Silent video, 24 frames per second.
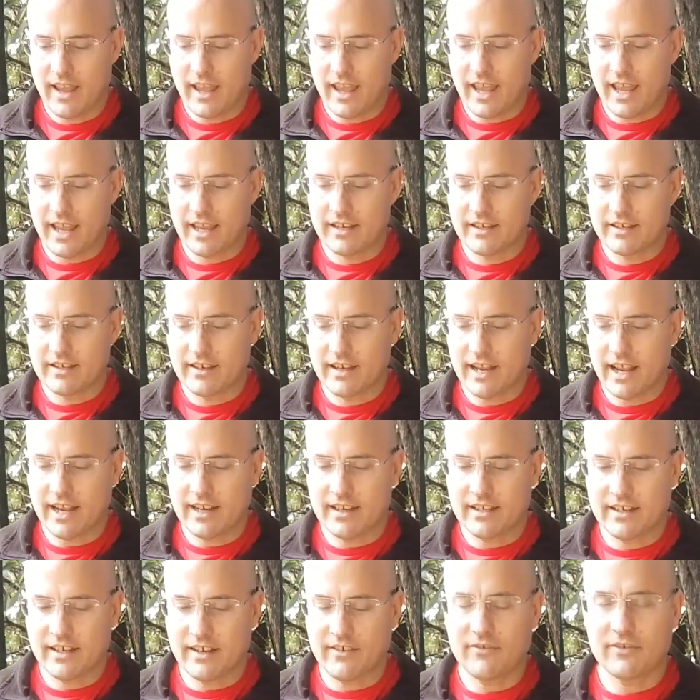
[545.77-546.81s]

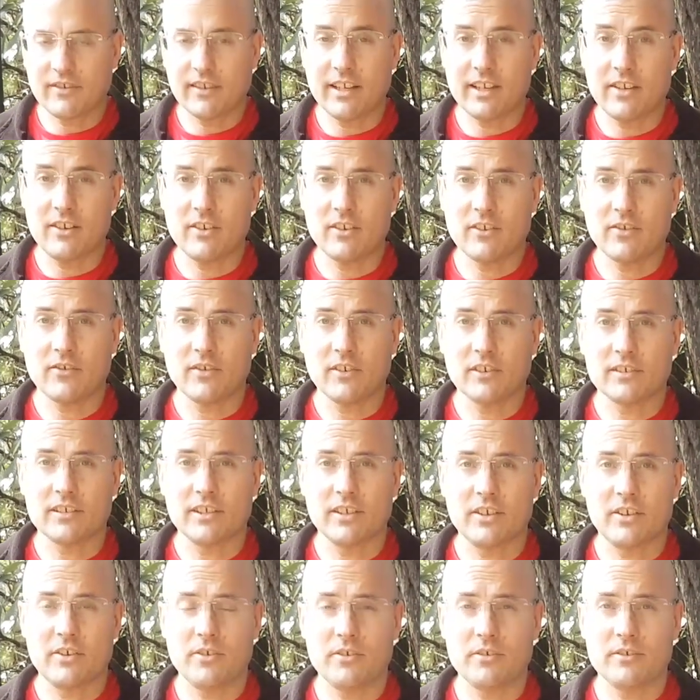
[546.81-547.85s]
And definitely useful to
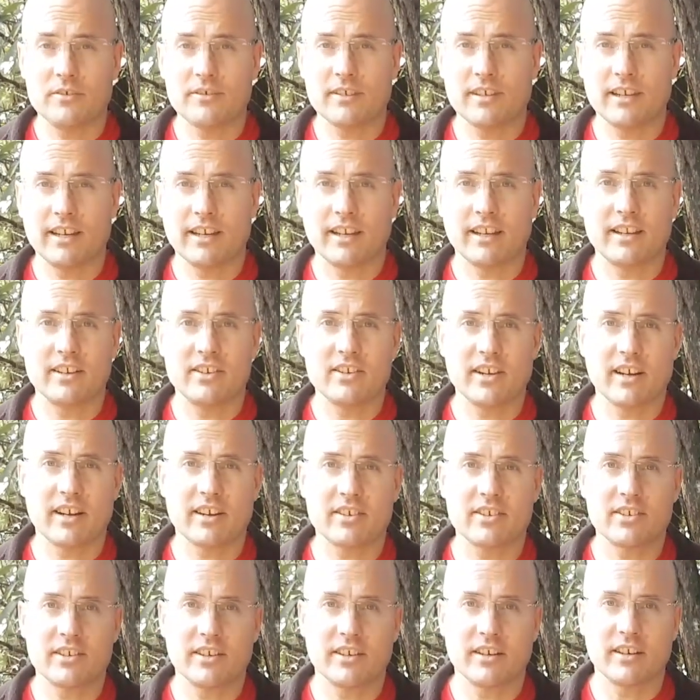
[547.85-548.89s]
use in
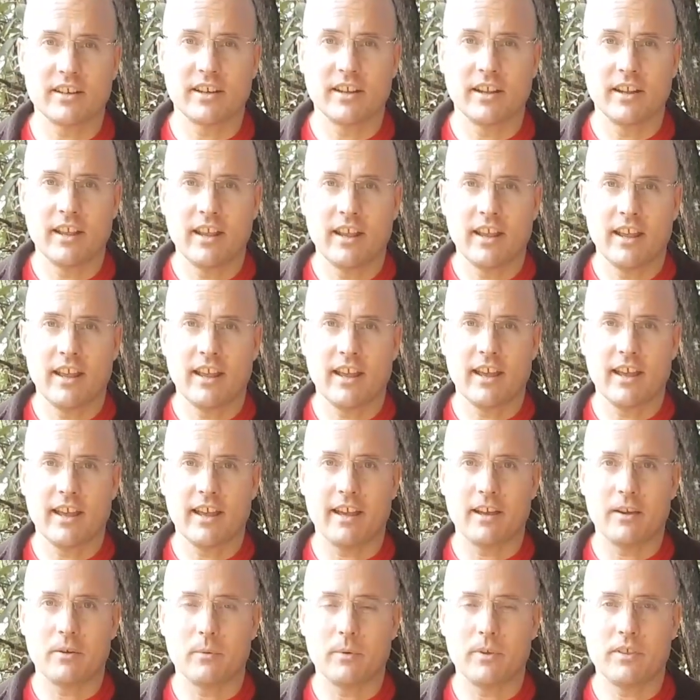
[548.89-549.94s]
conjunction
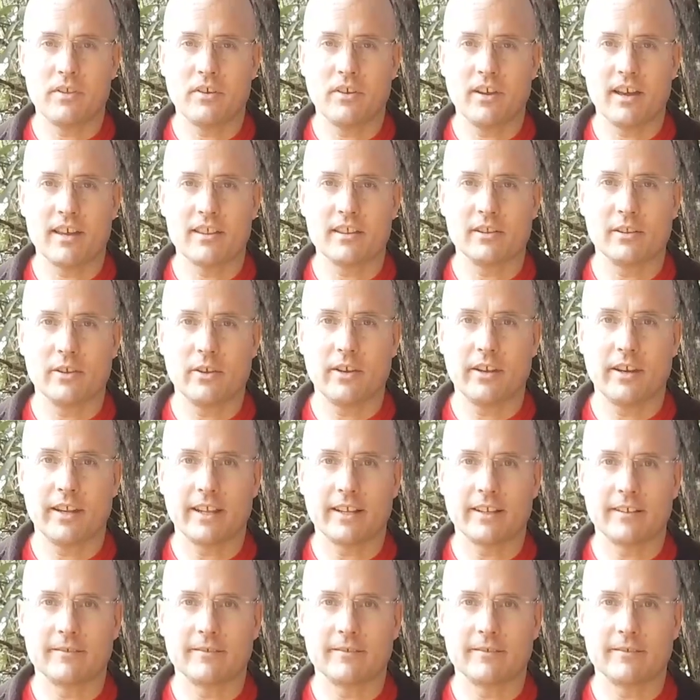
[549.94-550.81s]
with your other learning.